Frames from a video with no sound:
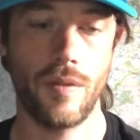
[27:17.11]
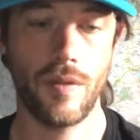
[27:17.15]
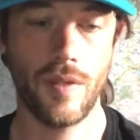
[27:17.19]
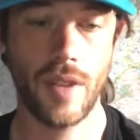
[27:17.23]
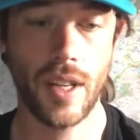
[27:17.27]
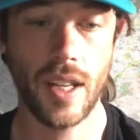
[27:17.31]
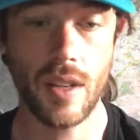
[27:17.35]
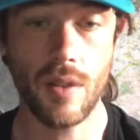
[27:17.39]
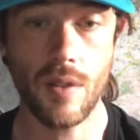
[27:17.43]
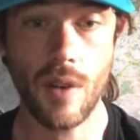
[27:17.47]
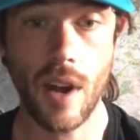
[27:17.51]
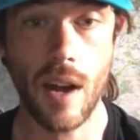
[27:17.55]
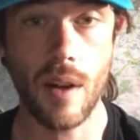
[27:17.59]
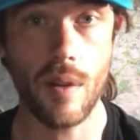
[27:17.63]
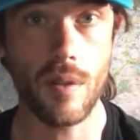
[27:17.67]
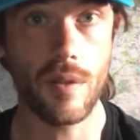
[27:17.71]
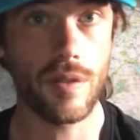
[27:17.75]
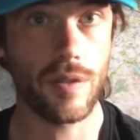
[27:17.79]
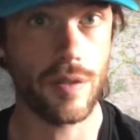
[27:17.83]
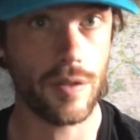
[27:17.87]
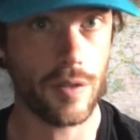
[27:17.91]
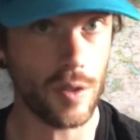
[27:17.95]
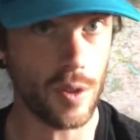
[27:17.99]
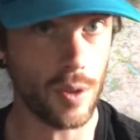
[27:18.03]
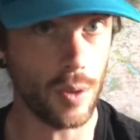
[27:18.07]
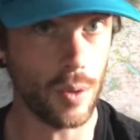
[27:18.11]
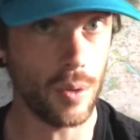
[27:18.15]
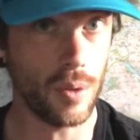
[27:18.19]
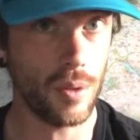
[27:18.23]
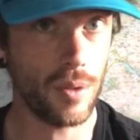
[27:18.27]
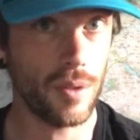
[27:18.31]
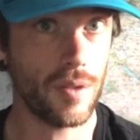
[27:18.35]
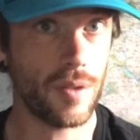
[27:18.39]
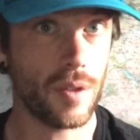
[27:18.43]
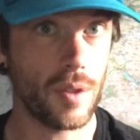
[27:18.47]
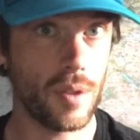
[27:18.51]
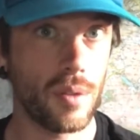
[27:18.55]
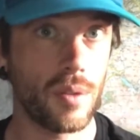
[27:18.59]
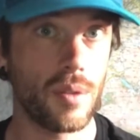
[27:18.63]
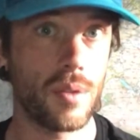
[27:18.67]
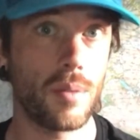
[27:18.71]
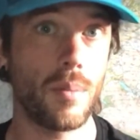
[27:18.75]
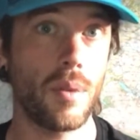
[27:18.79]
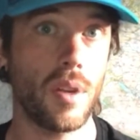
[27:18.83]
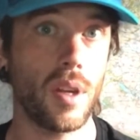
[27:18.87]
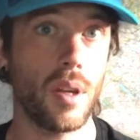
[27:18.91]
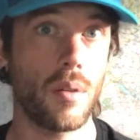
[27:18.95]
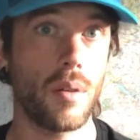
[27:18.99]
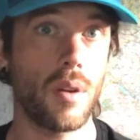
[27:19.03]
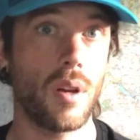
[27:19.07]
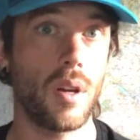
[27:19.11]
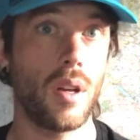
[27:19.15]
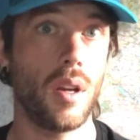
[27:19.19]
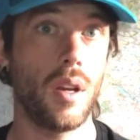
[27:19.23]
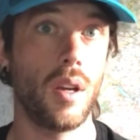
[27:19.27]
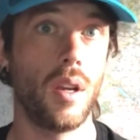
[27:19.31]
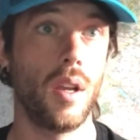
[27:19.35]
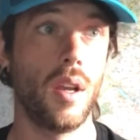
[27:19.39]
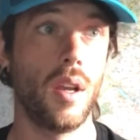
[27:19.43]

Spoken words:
Figure out food. Food's a big one.